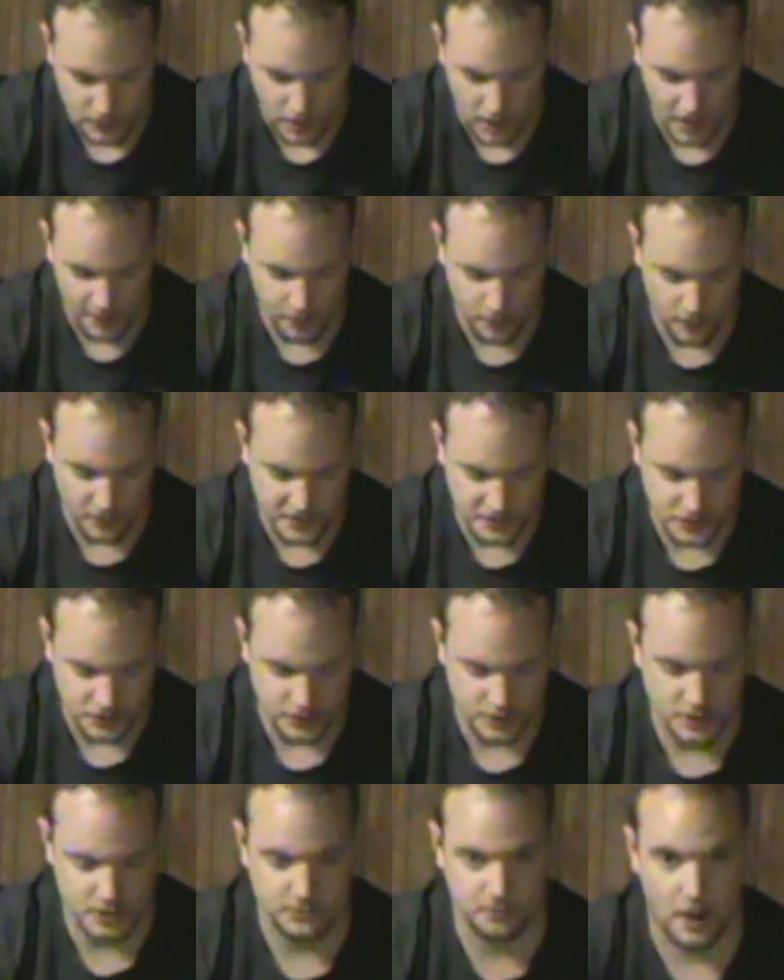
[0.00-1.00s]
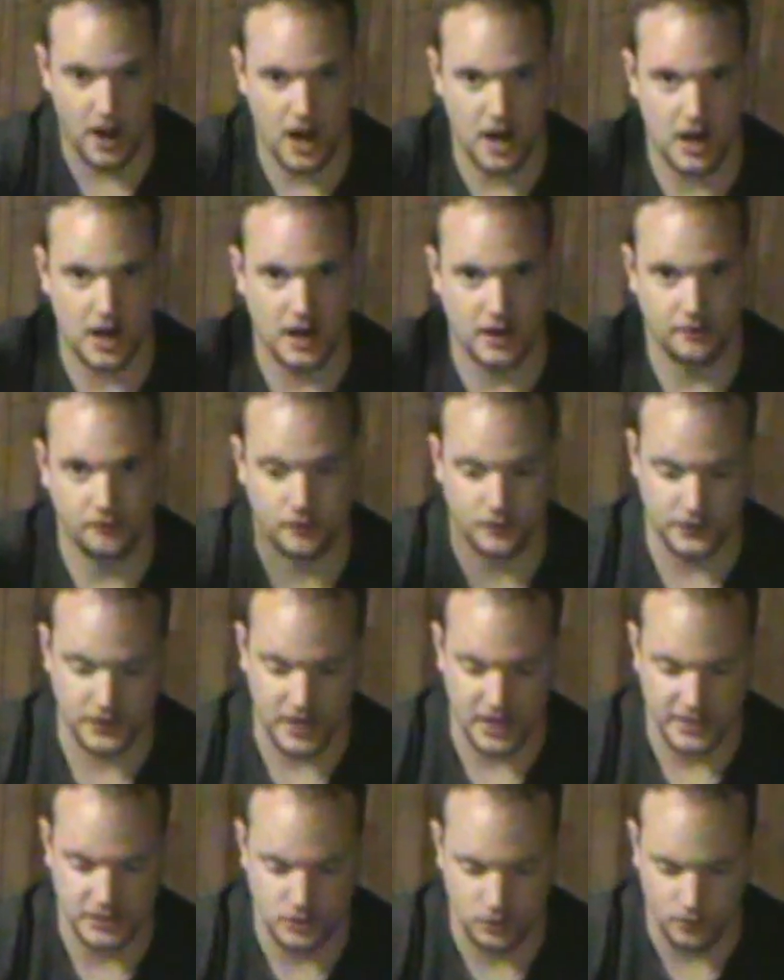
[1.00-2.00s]
Operation Spy for the
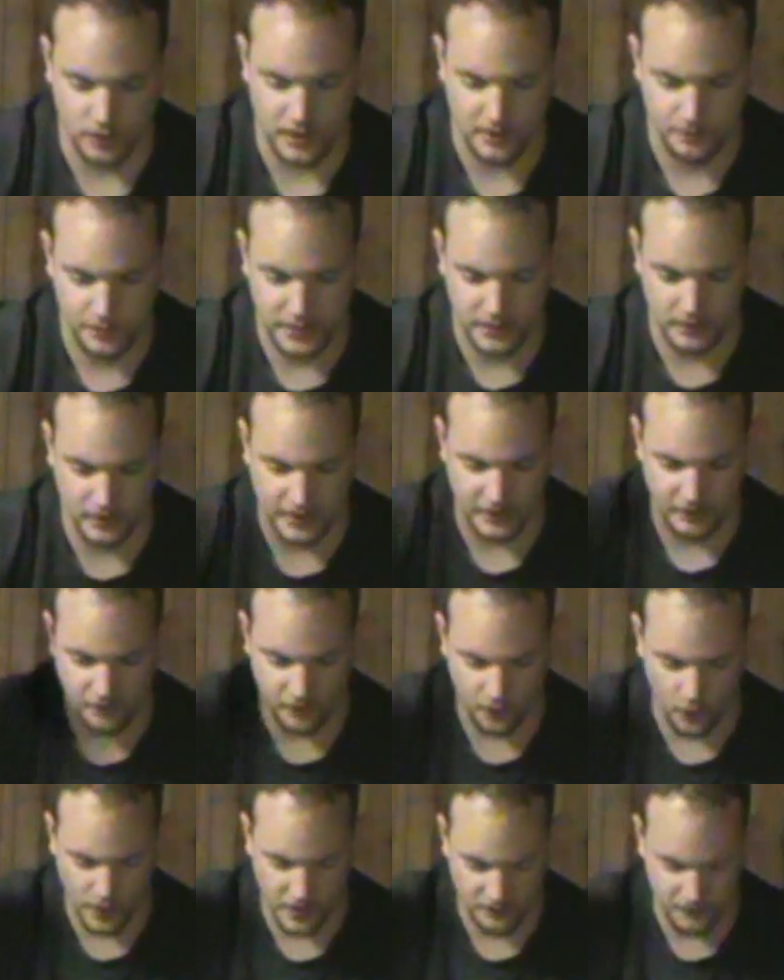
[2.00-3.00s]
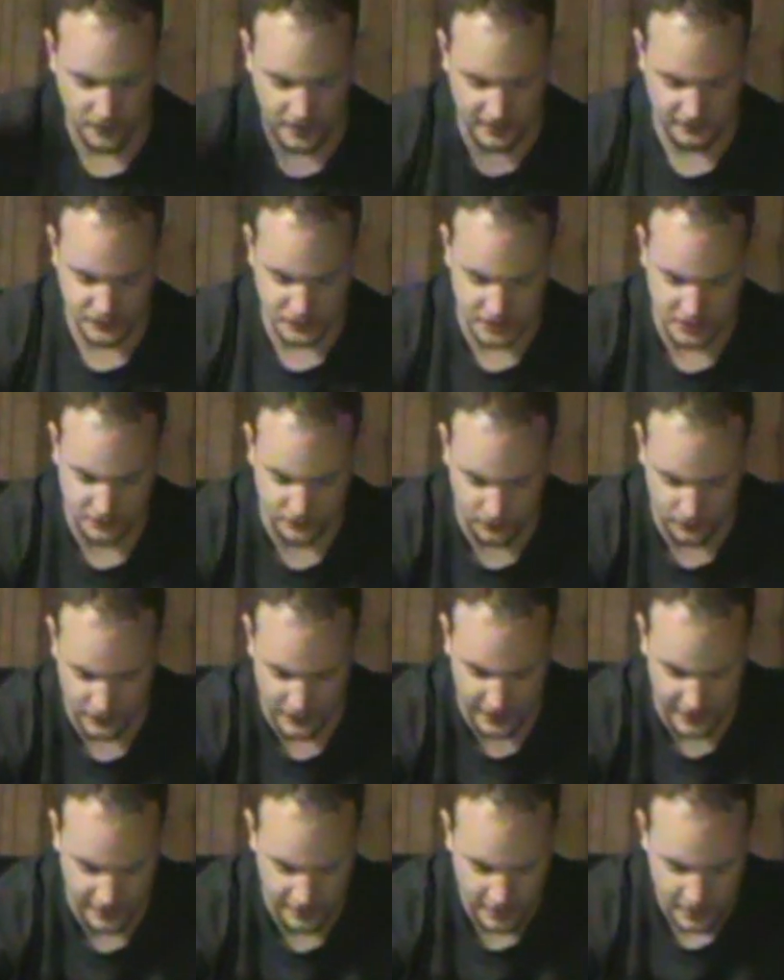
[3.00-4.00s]
iToy. I paid like 45 cents for
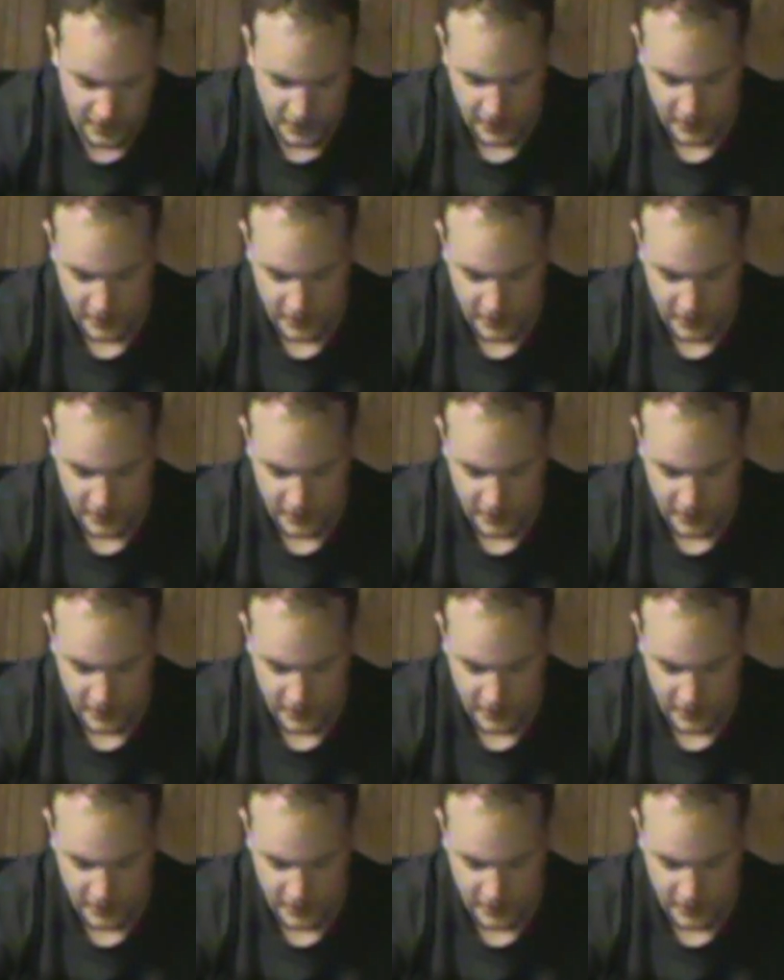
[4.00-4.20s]
that.